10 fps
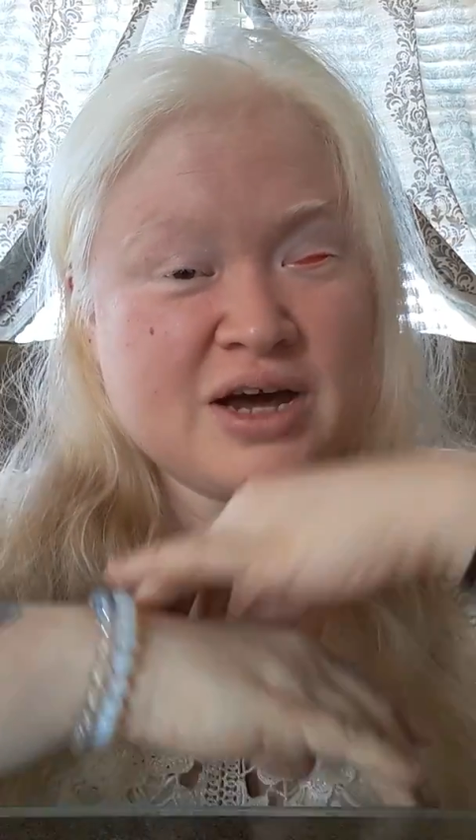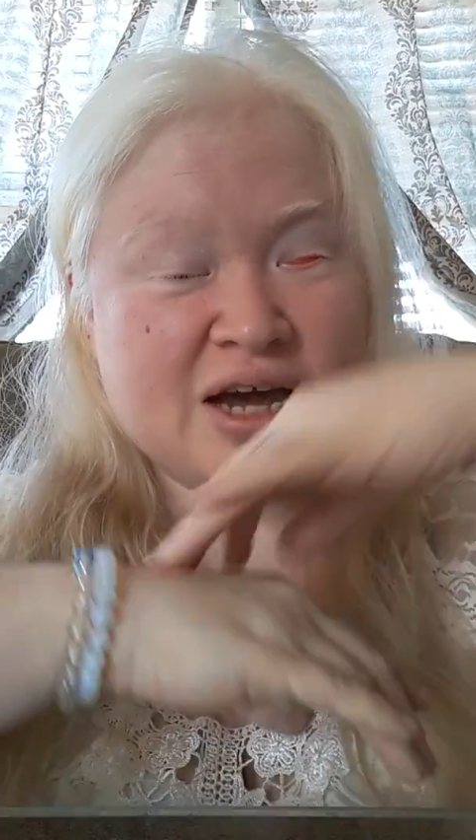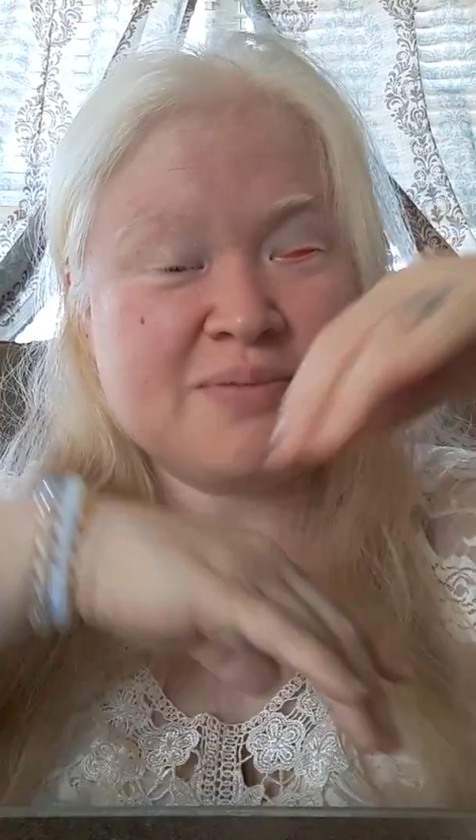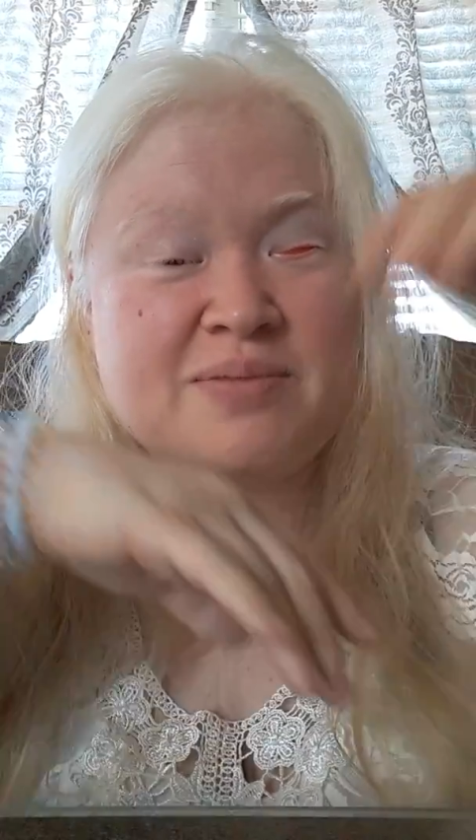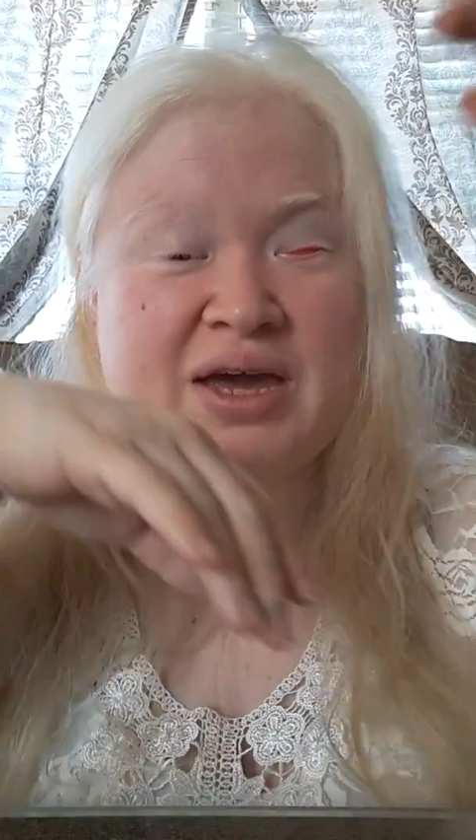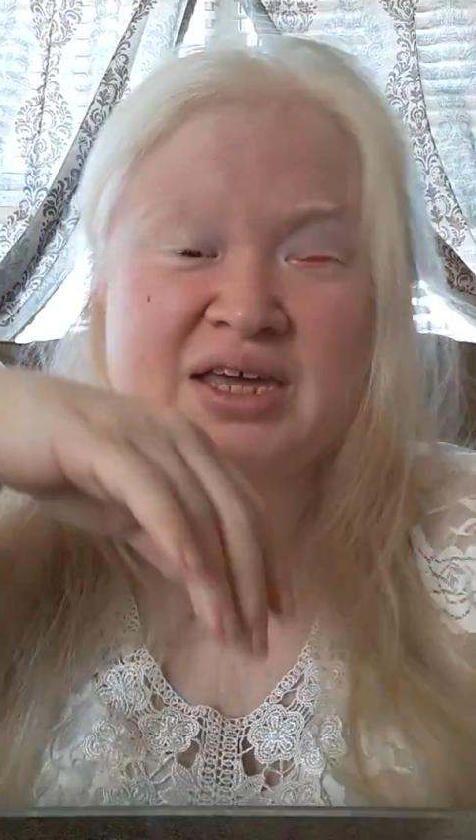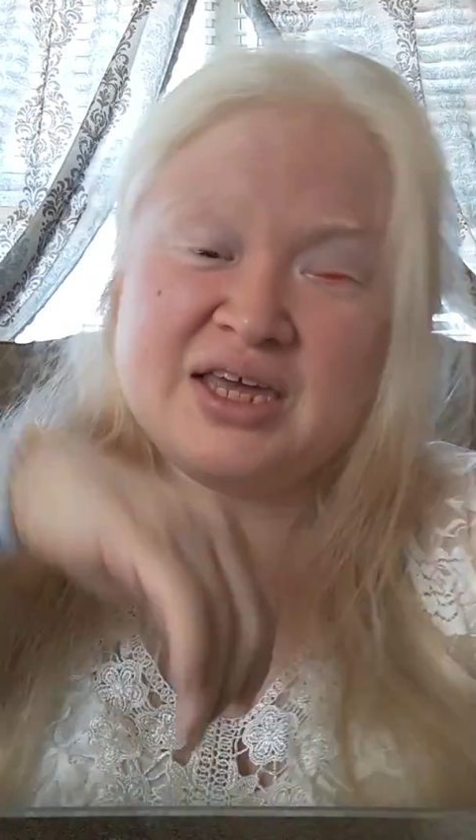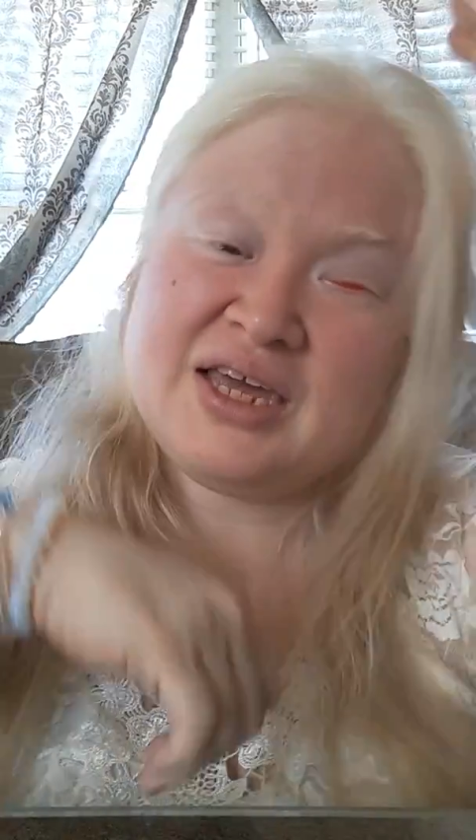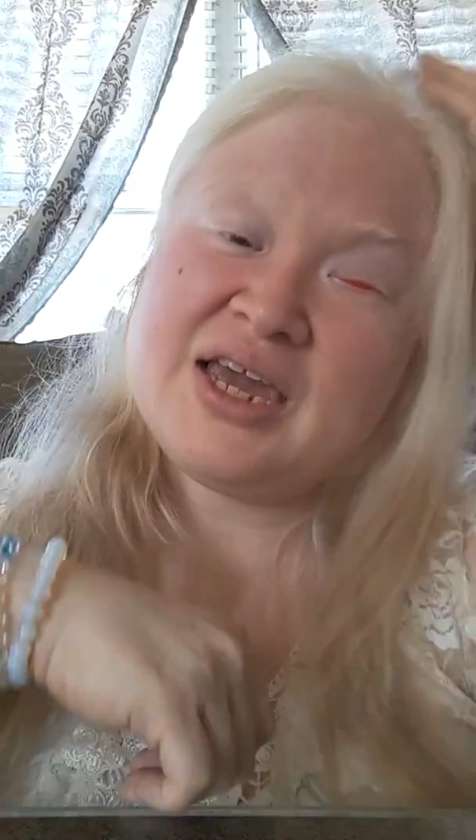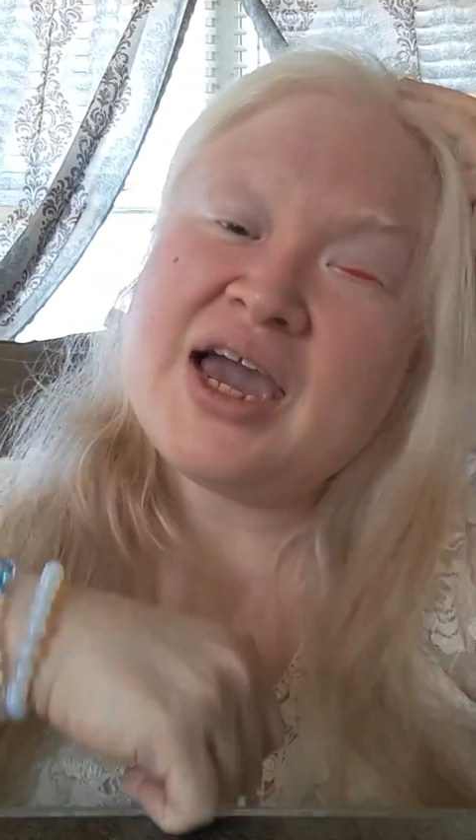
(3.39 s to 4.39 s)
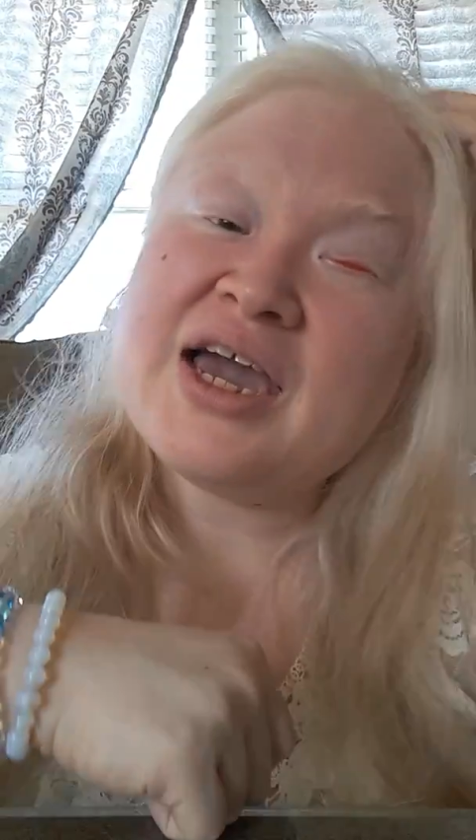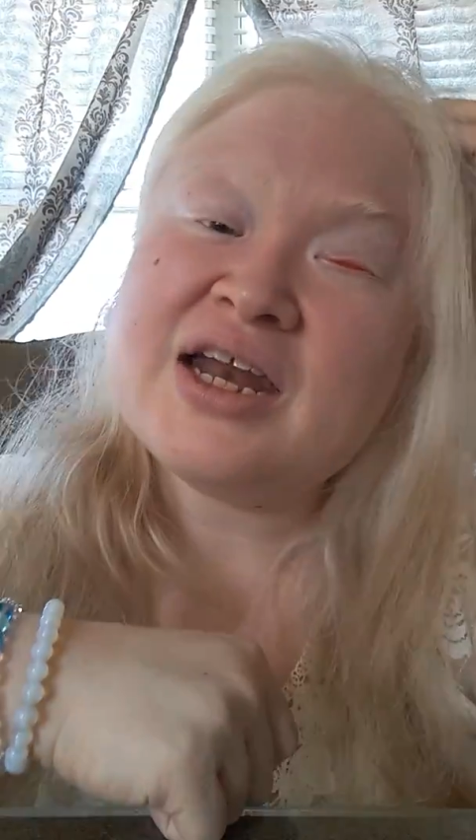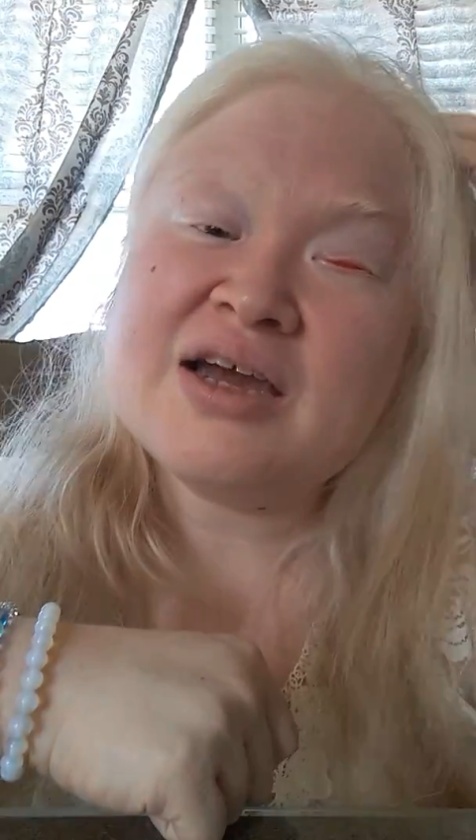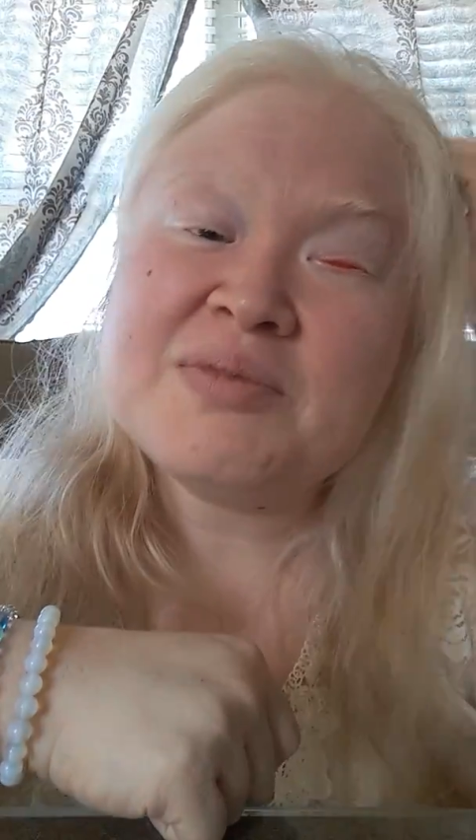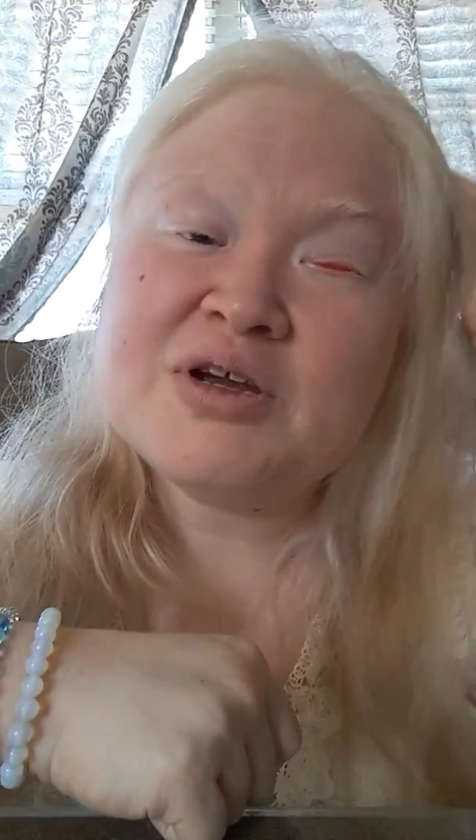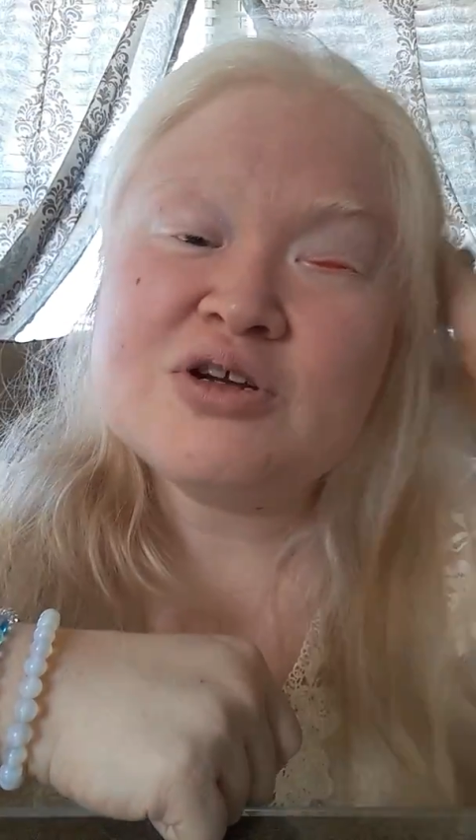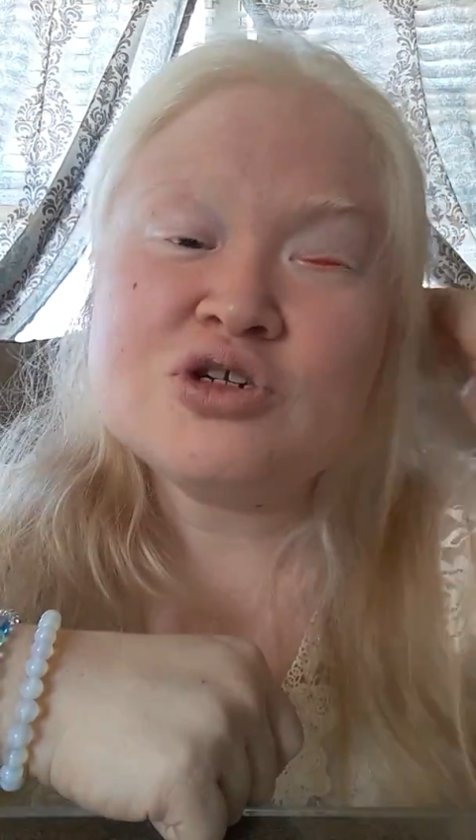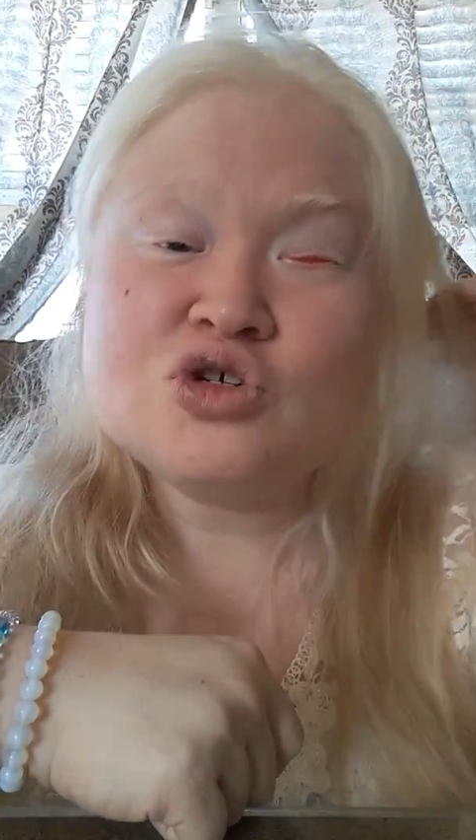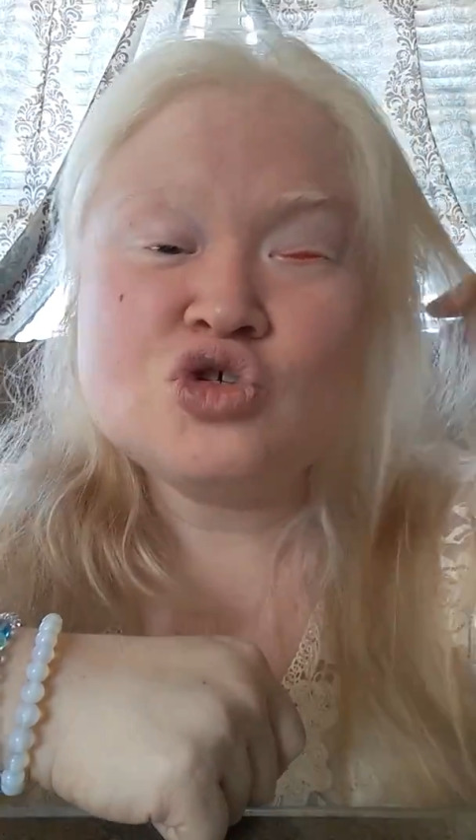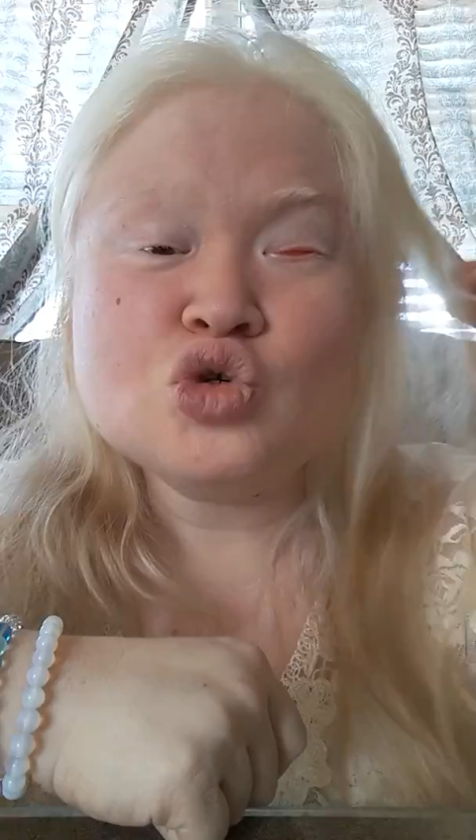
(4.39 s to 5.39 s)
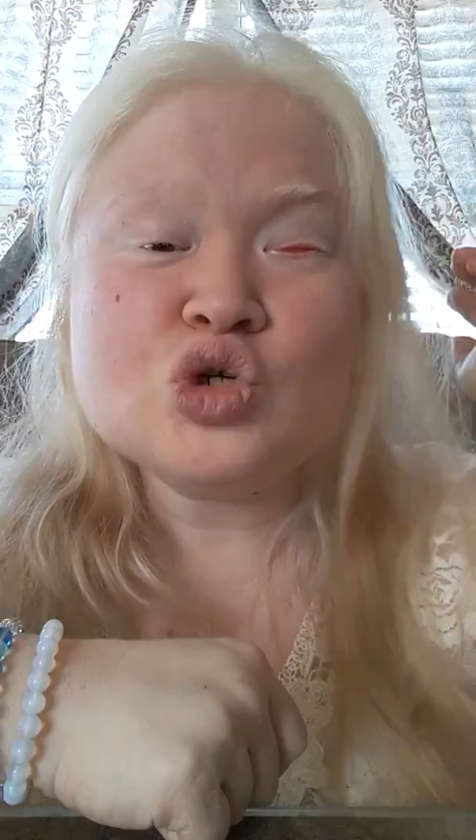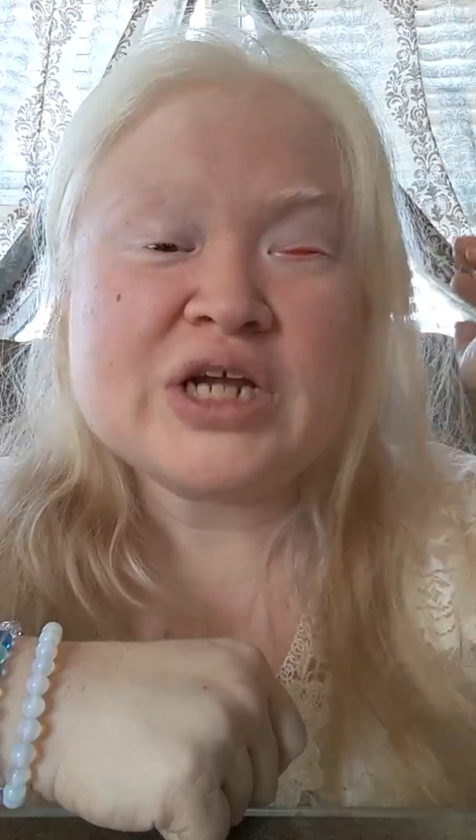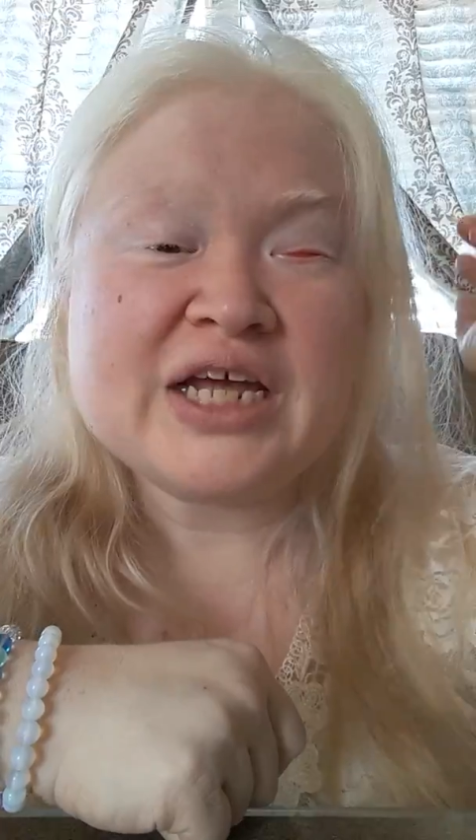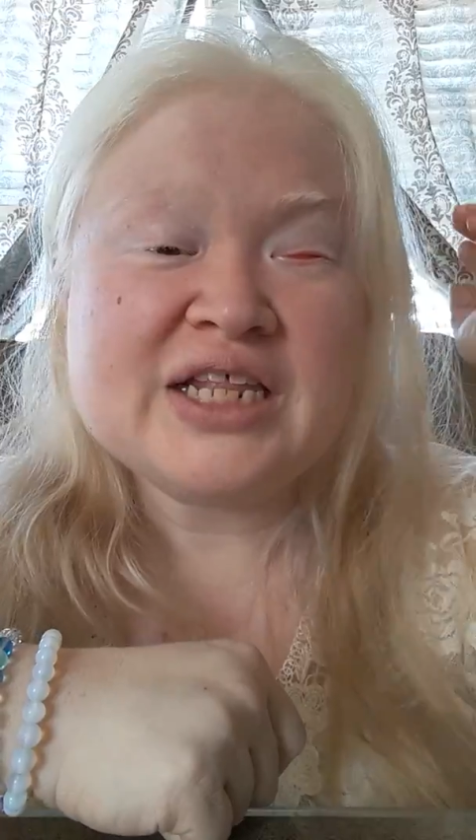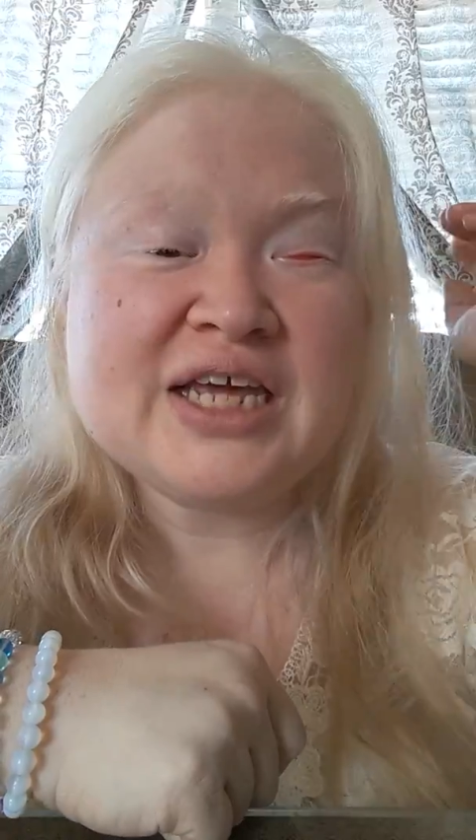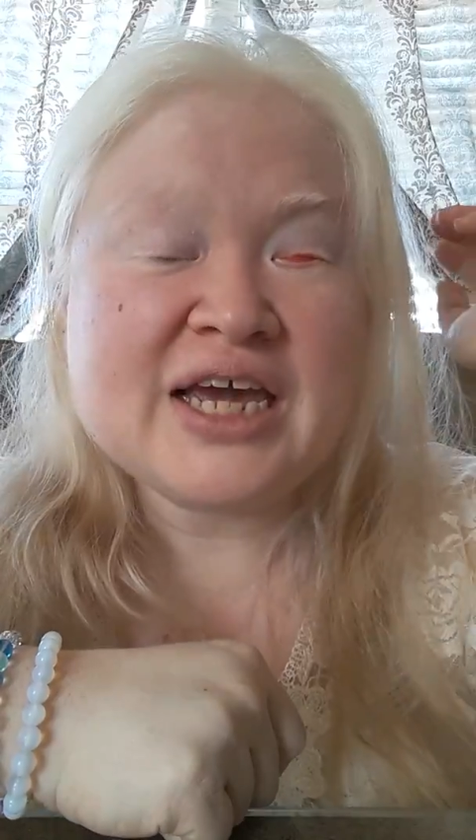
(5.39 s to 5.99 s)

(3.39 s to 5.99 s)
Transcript: I'm Becky, and I'm here to do your daily